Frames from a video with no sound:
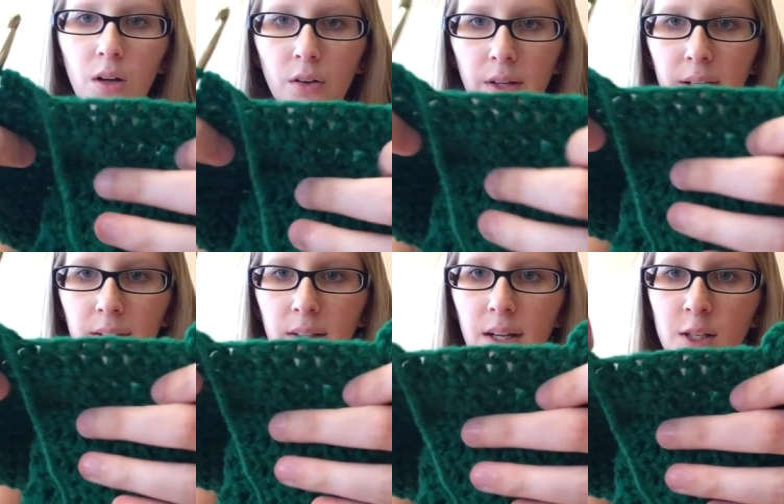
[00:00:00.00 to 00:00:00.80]
Okay,
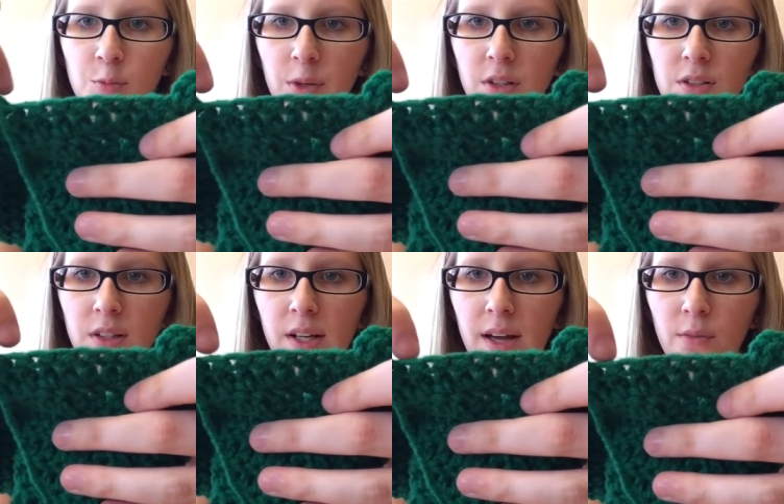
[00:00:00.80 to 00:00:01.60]
and the last part's
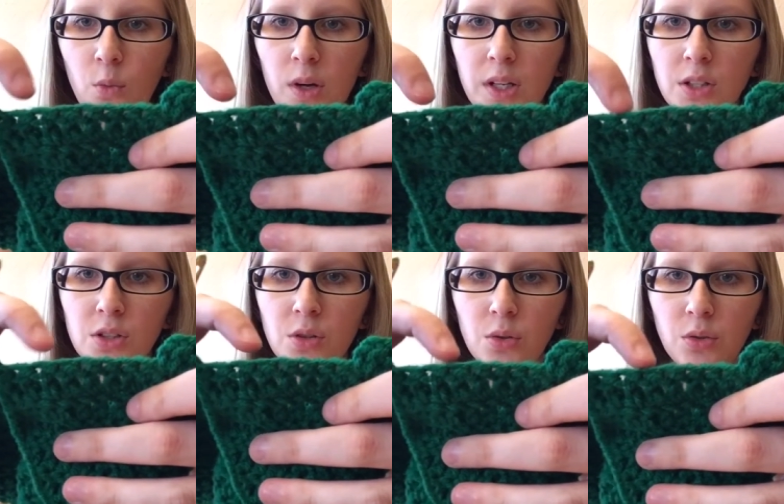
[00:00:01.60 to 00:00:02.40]
gonna have one,
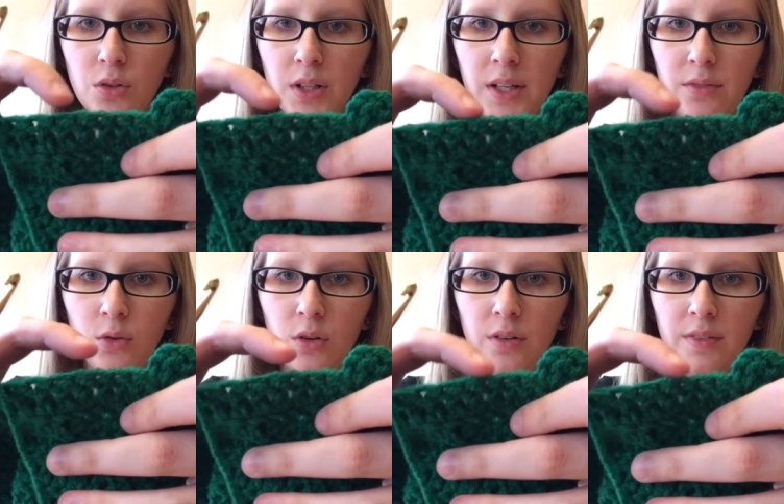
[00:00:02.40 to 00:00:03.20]
two, three,
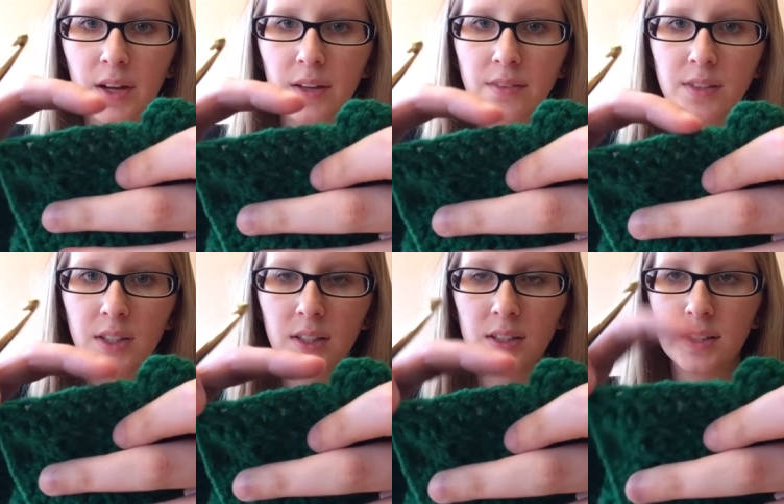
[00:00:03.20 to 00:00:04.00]
four, five,
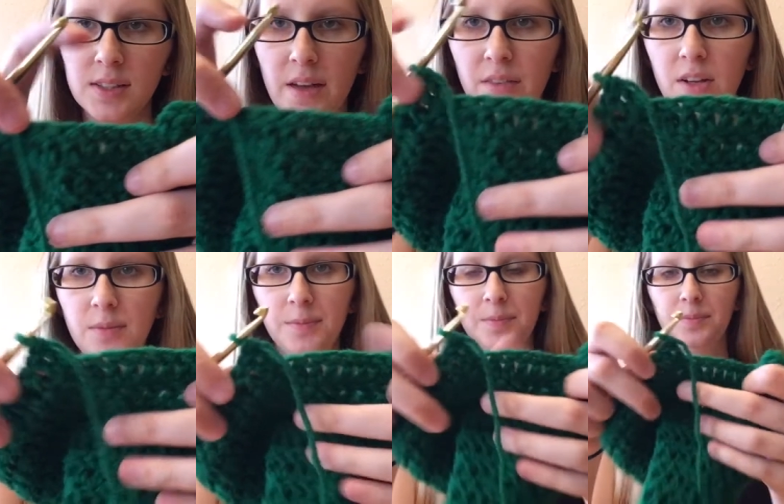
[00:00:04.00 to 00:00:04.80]
six,
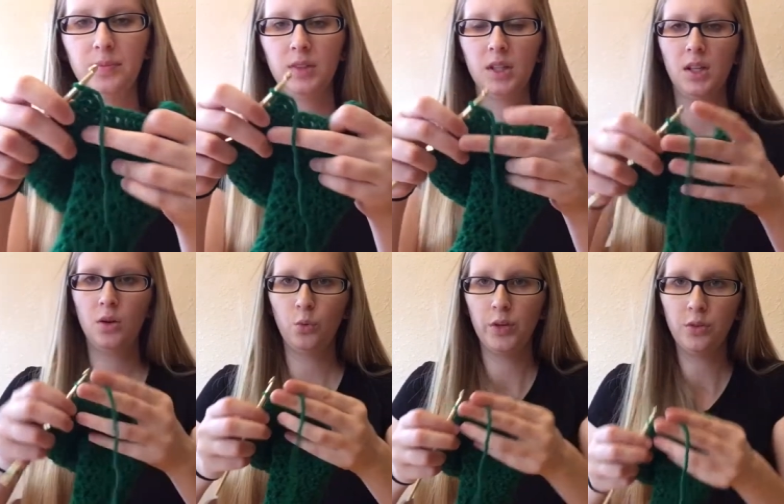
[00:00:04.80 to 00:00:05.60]
seven
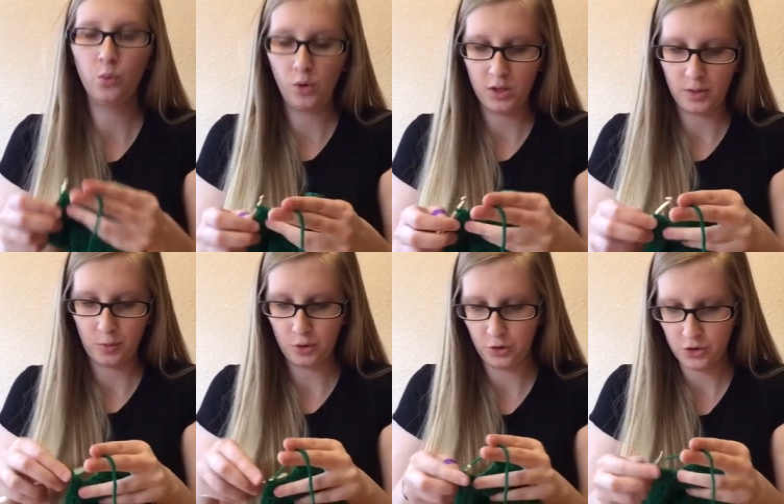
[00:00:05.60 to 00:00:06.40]
with one
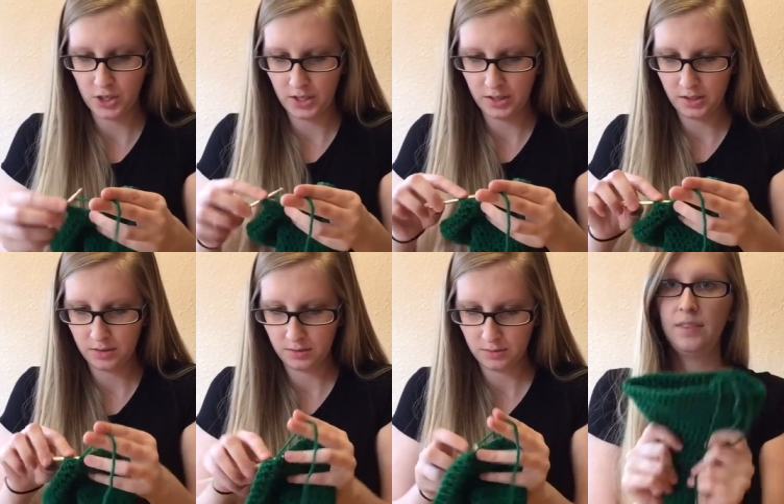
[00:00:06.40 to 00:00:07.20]
double crochet in it.
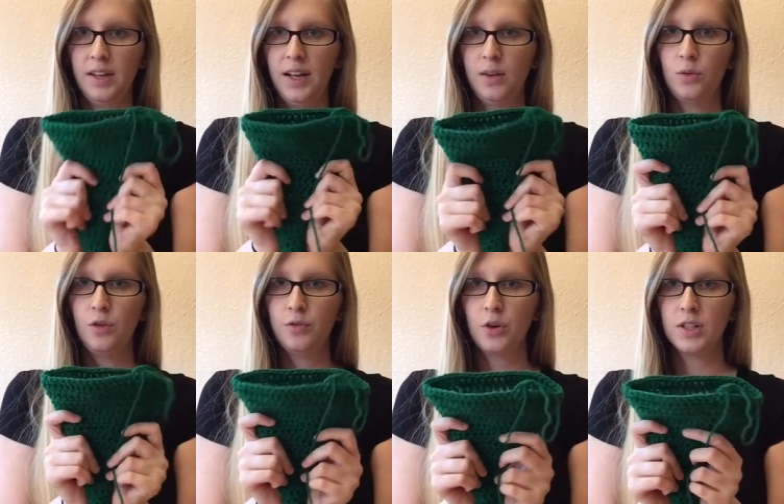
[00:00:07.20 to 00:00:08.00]
And
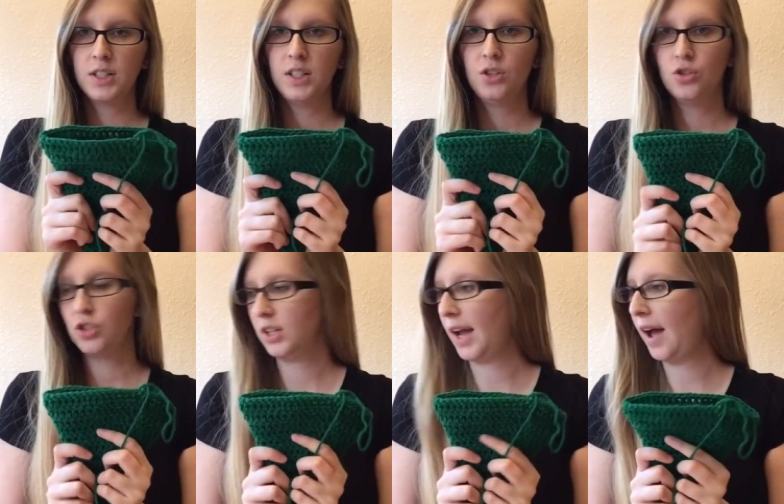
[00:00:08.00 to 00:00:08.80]
row 14, you
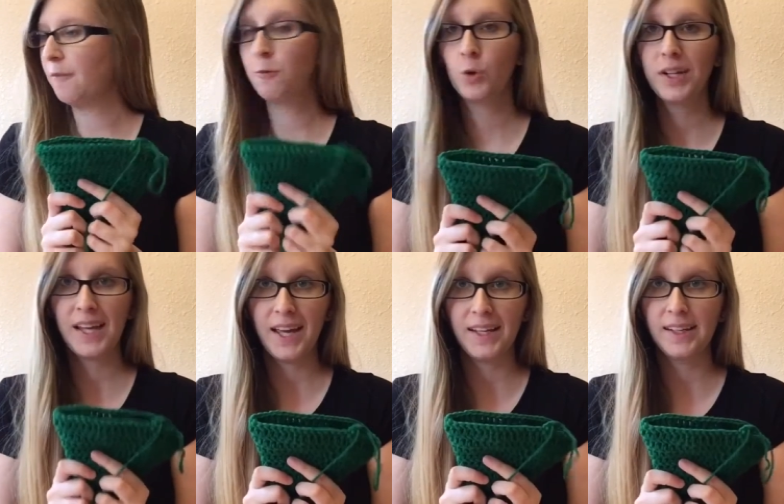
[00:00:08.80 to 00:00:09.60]
should have
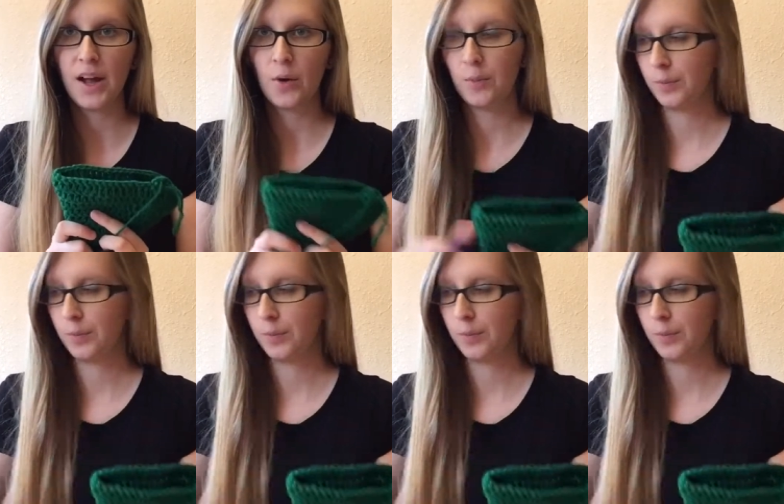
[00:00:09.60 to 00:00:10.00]
48 now.